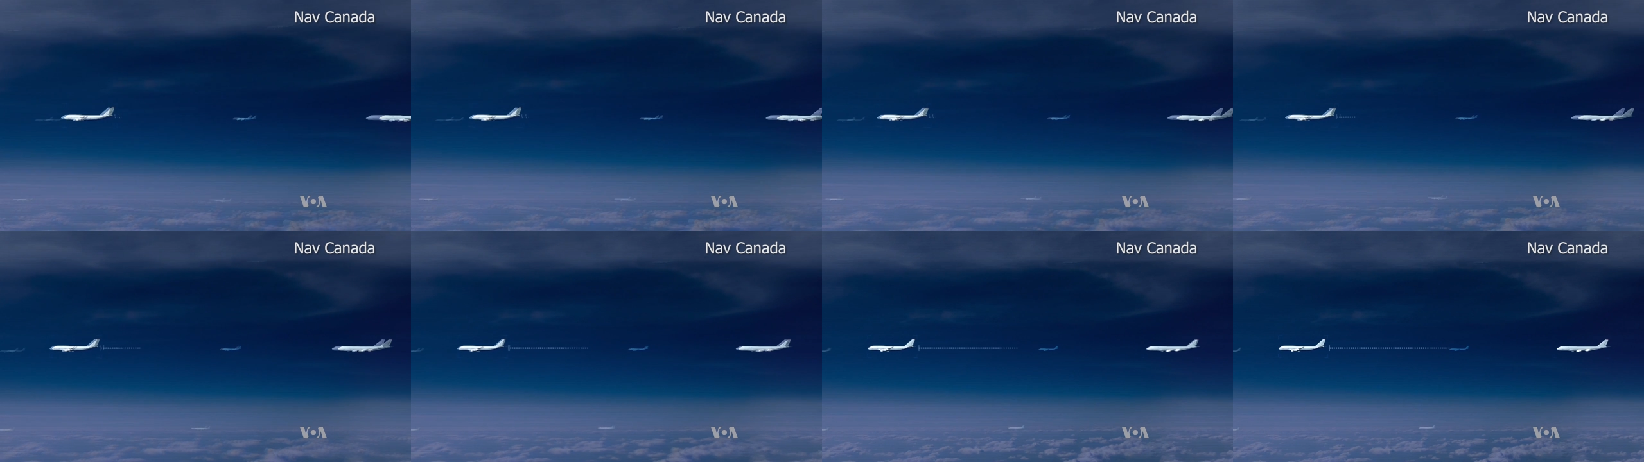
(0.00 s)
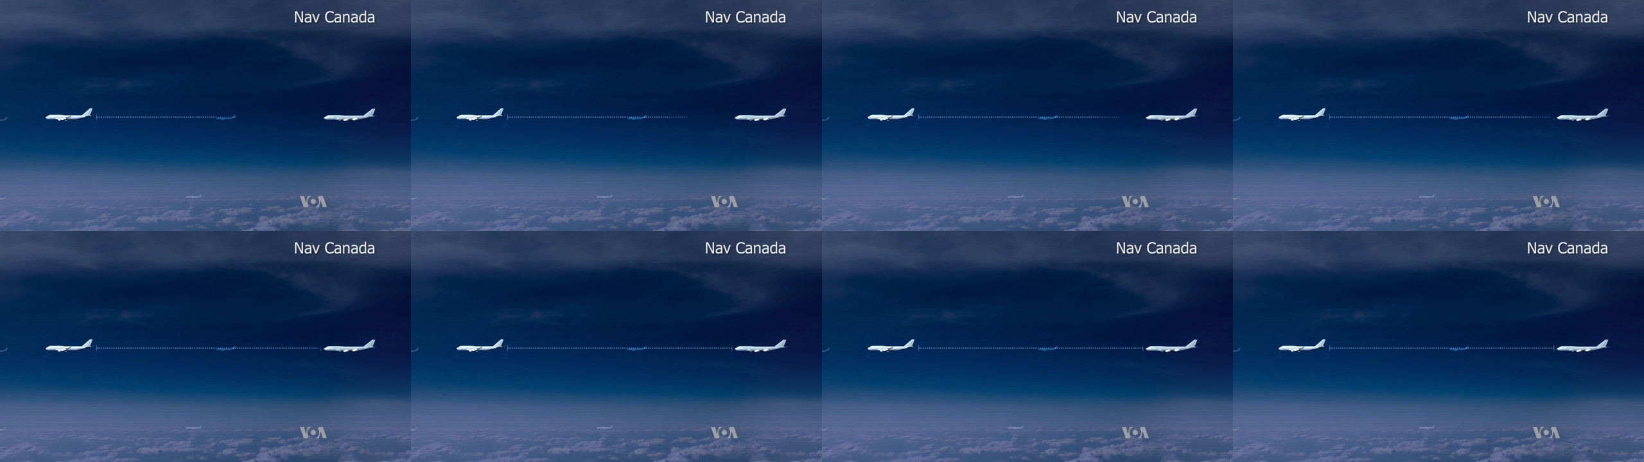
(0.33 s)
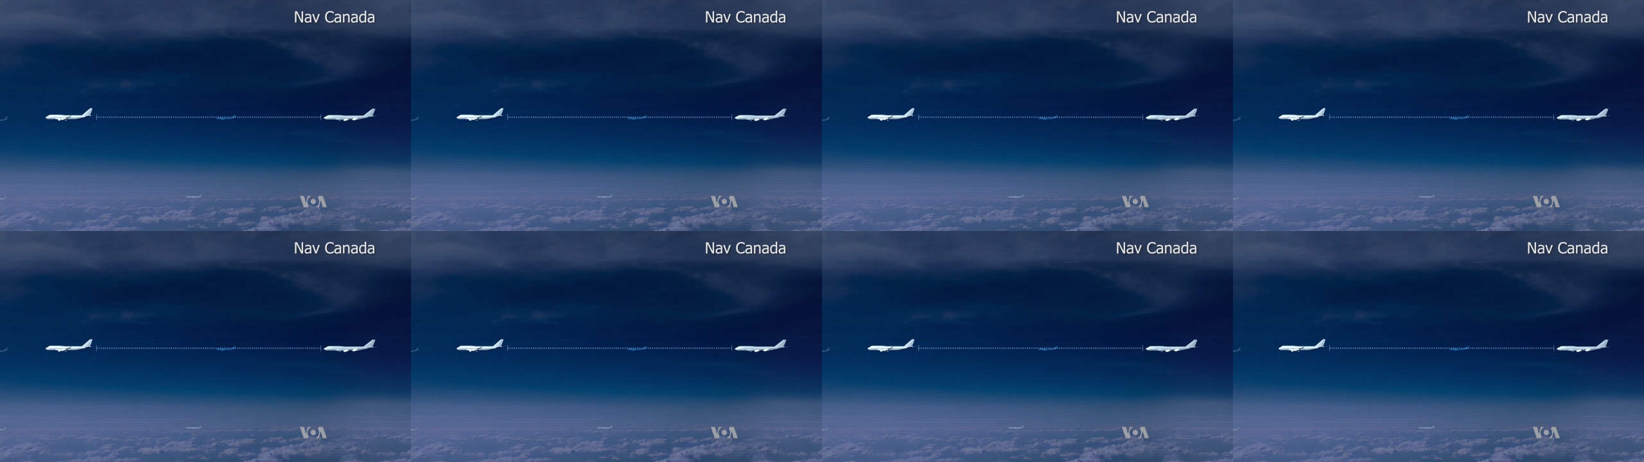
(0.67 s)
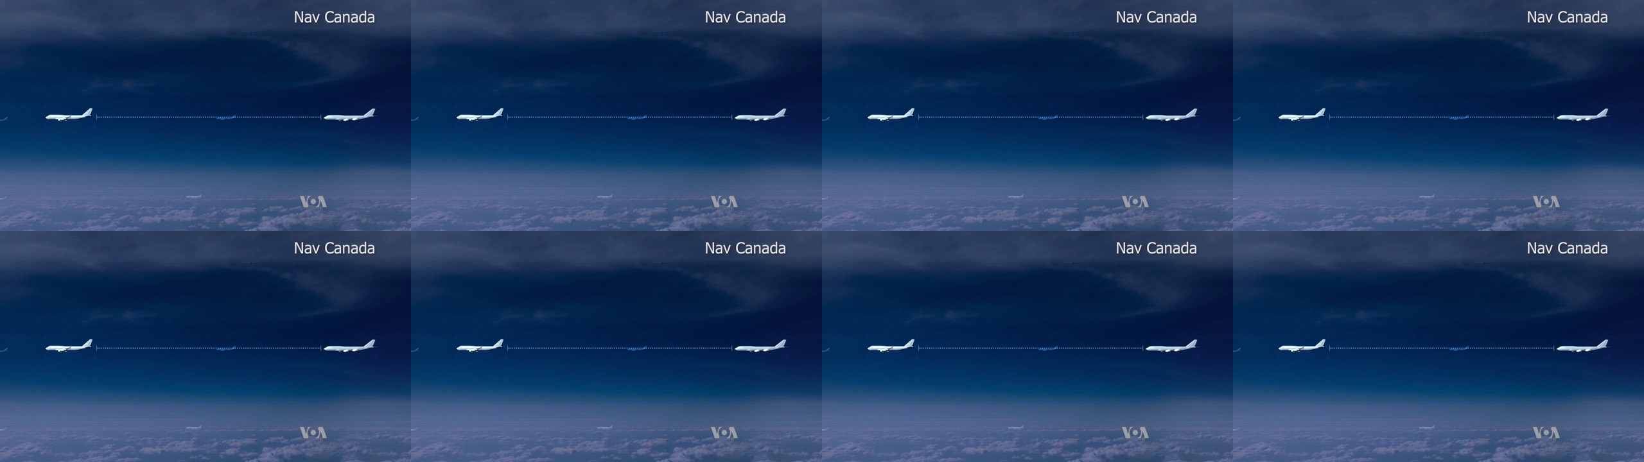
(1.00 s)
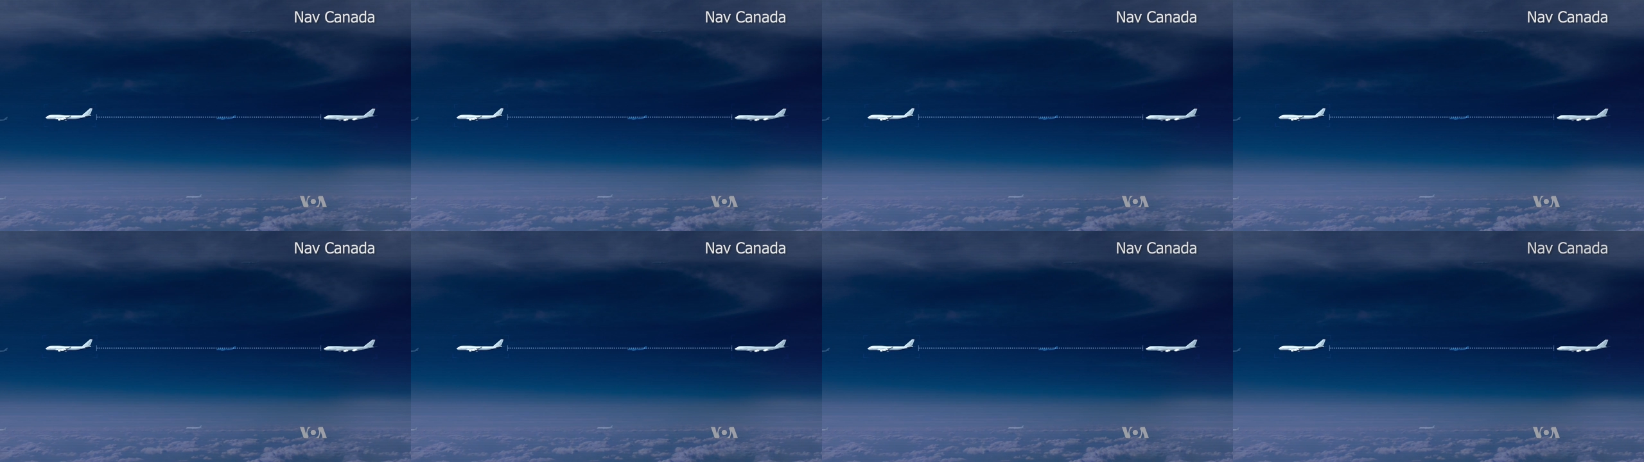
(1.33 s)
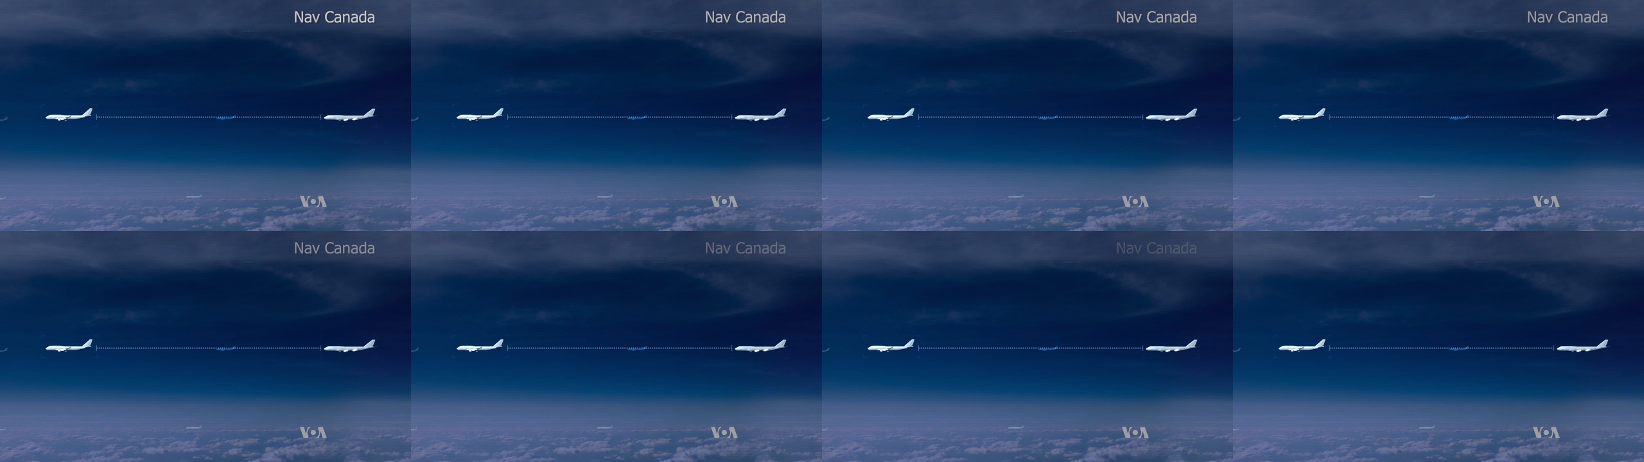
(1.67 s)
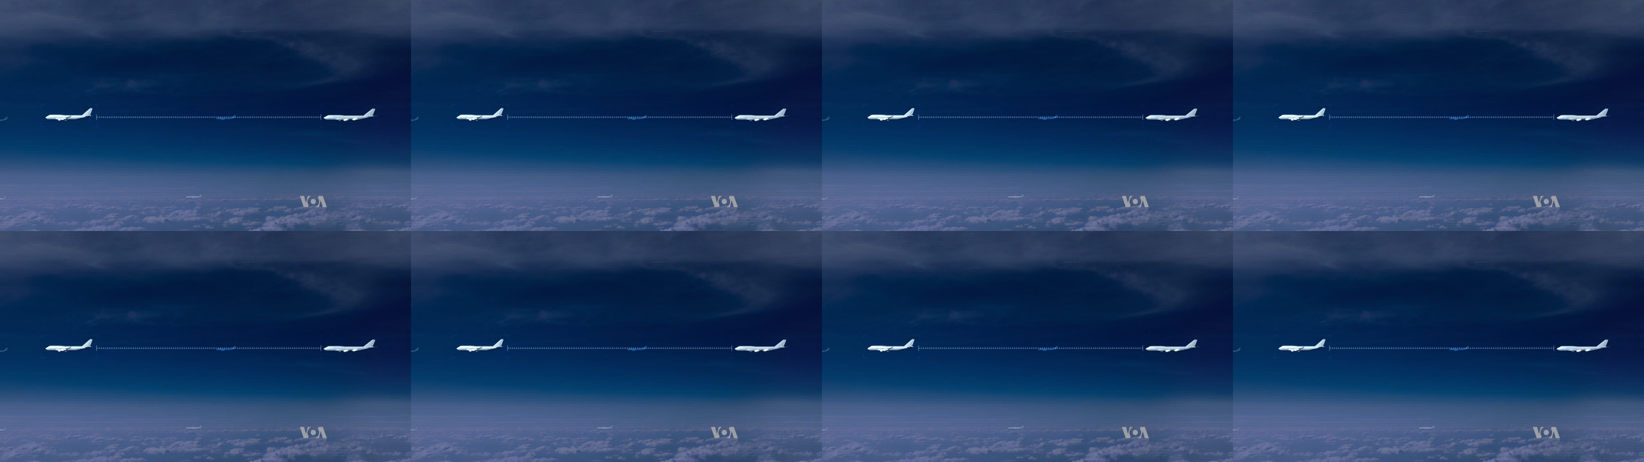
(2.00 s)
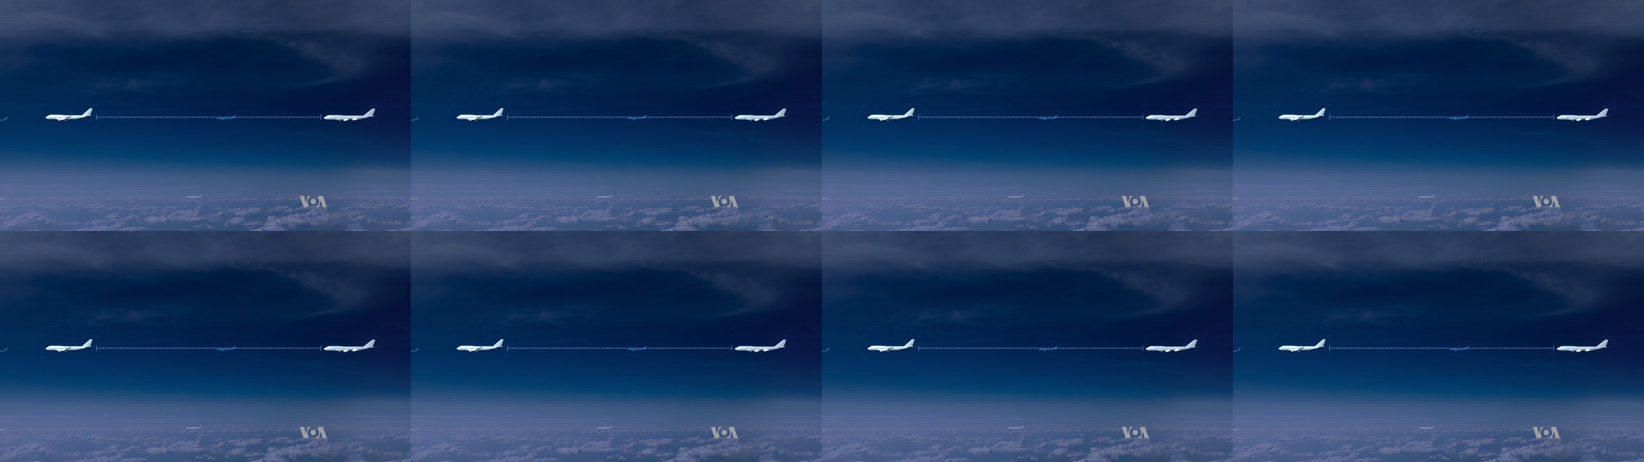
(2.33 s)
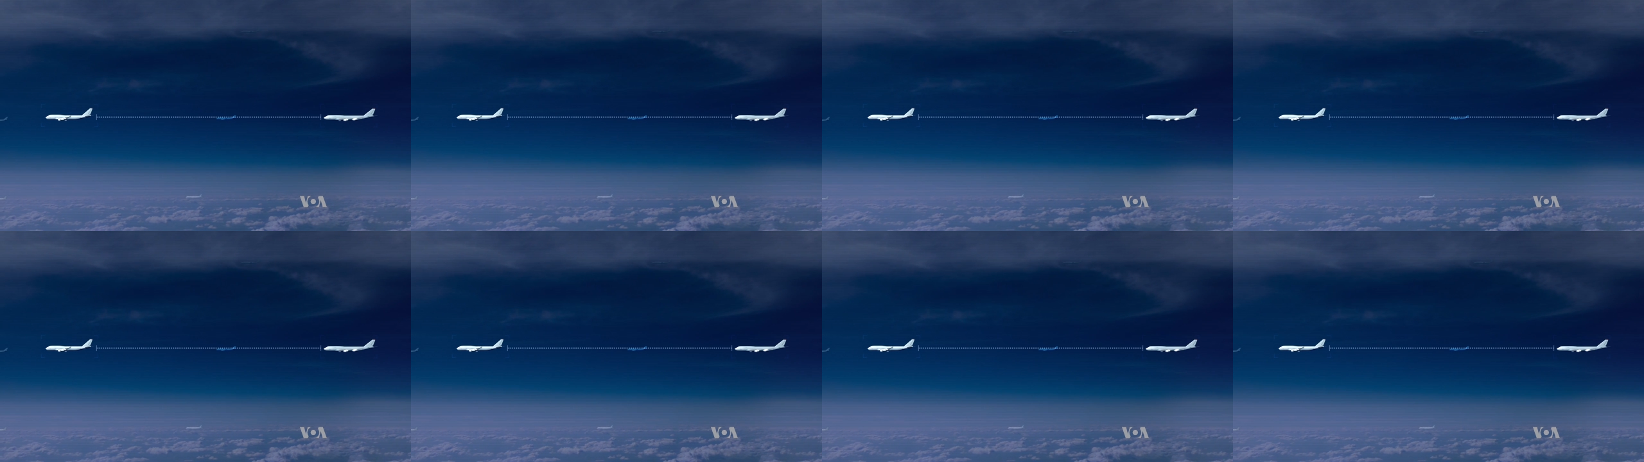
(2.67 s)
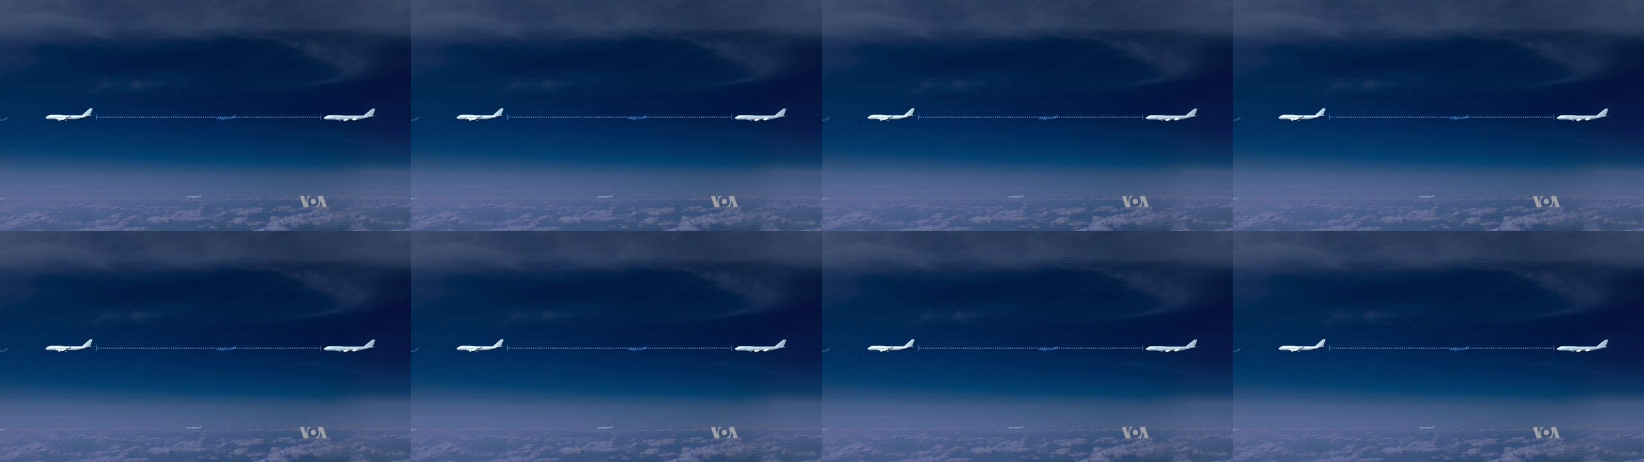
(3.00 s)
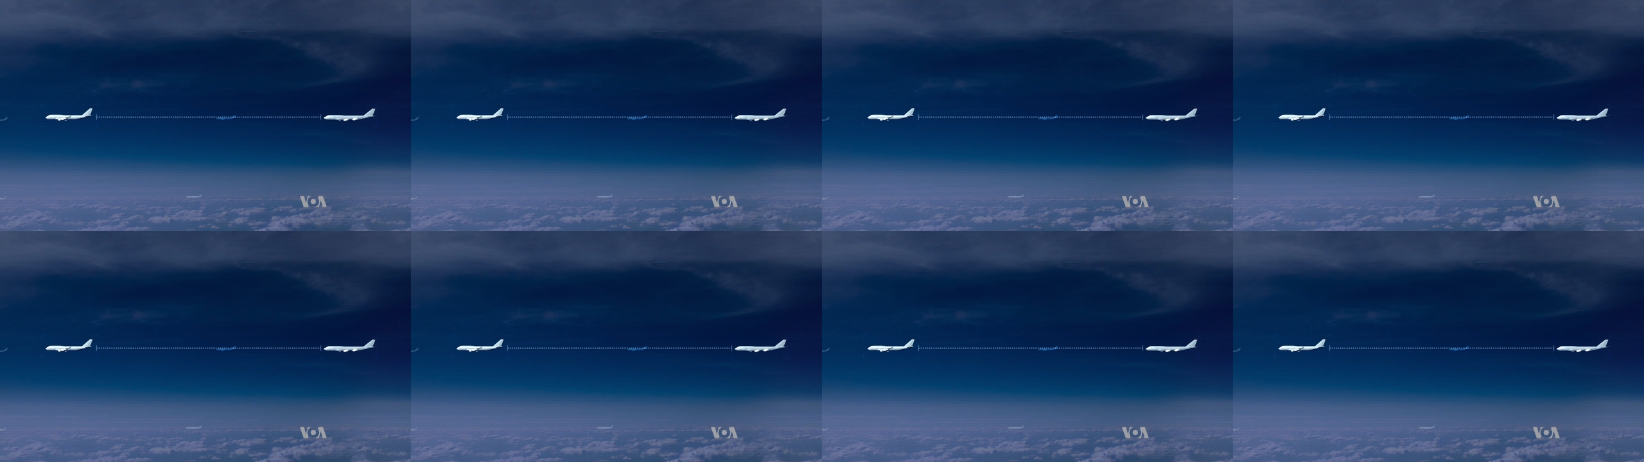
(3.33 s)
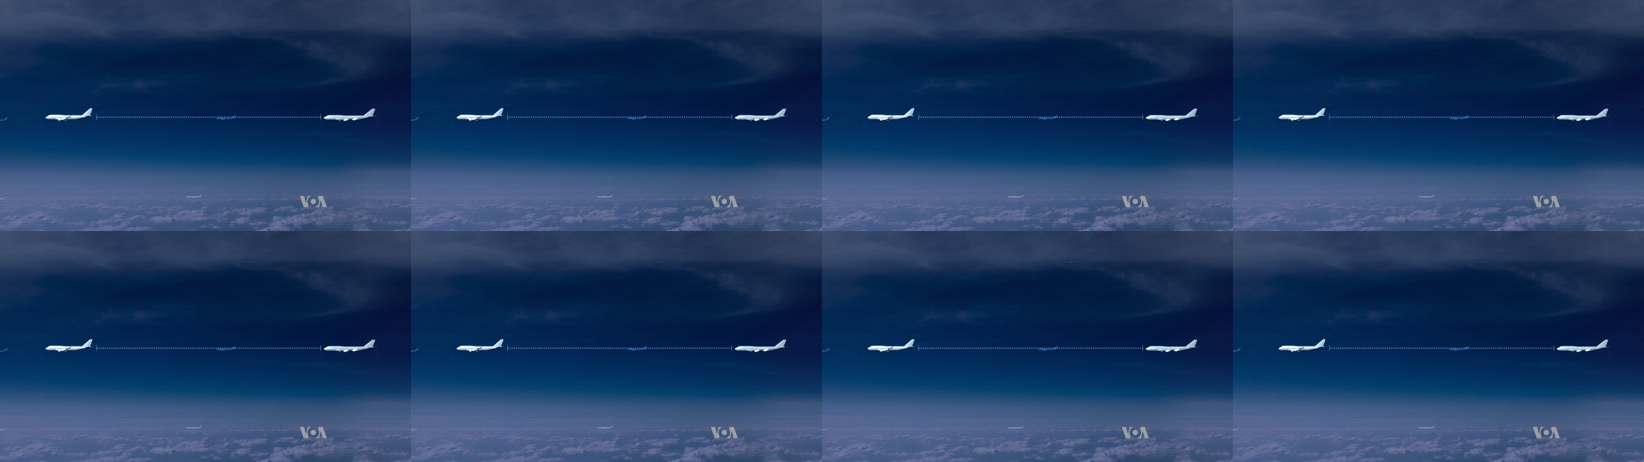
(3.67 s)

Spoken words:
Nobody's mouth can be seen.